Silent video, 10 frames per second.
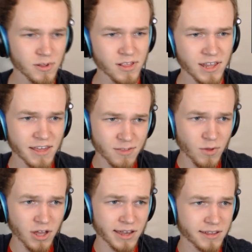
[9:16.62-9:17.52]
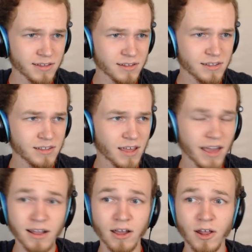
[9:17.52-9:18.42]
Where's the last one?
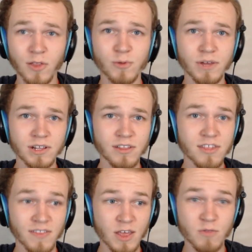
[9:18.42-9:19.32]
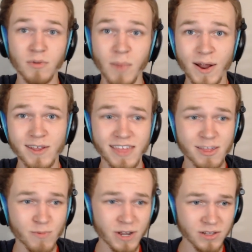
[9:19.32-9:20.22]
I got all the riddles and these were marked
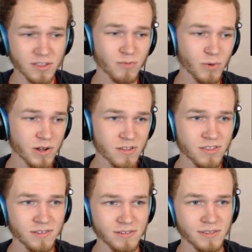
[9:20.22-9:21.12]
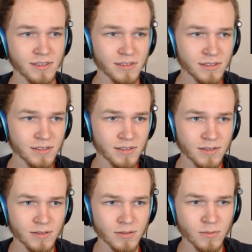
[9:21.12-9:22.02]
as riddles. Where's the
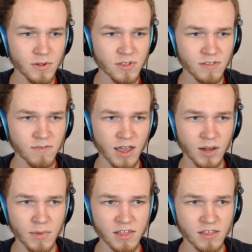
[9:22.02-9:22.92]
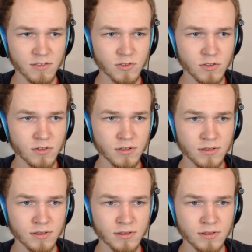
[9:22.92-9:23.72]
final message?